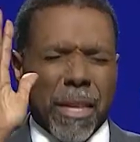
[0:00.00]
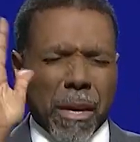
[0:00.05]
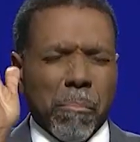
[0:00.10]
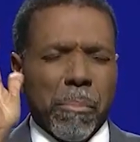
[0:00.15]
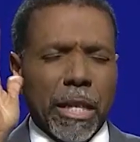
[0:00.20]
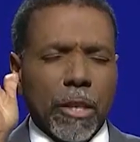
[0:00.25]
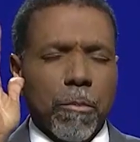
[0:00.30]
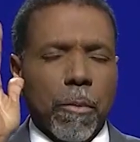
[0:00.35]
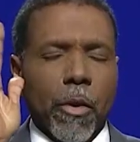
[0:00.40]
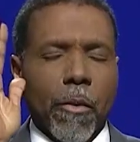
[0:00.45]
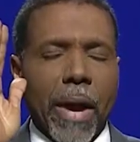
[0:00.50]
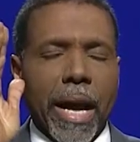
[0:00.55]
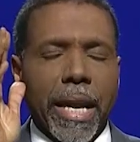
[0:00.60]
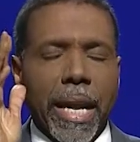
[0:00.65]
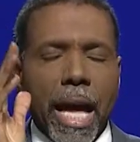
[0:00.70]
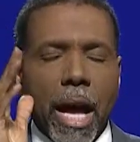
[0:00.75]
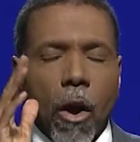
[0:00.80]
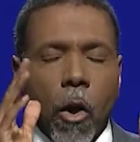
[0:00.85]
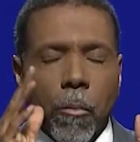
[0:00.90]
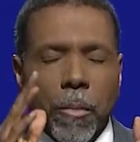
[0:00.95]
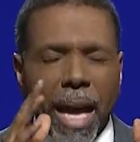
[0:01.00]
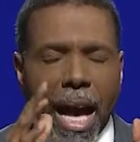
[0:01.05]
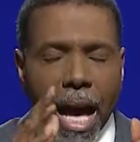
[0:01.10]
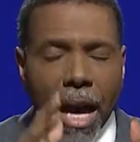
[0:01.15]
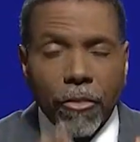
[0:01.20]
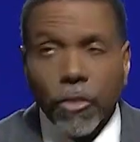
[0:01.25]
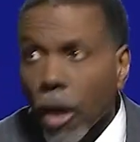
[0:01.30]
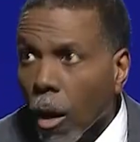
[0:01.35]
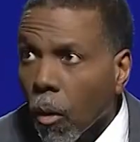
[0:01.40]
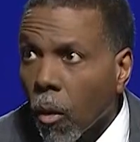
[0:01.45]
bless me right now. Open your
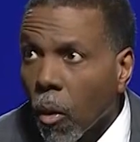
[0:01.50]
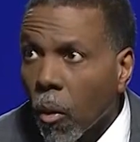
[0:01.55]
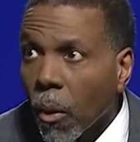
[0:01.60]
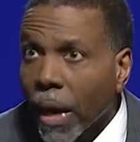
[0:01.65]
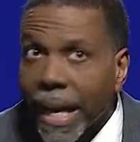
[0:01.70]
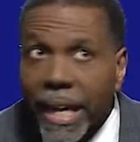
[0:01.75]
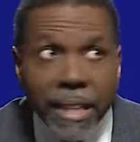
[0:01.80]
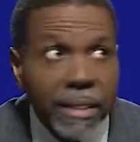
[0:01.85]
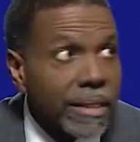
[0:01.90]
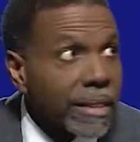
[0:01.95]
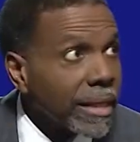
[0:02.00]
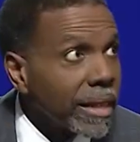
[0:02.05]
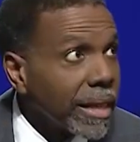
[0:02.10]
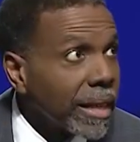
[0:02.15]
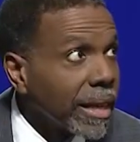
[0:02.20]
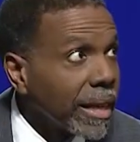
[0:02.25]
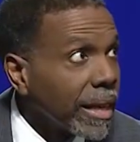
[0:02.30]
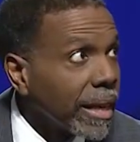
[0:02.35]
eyes up. Where is it?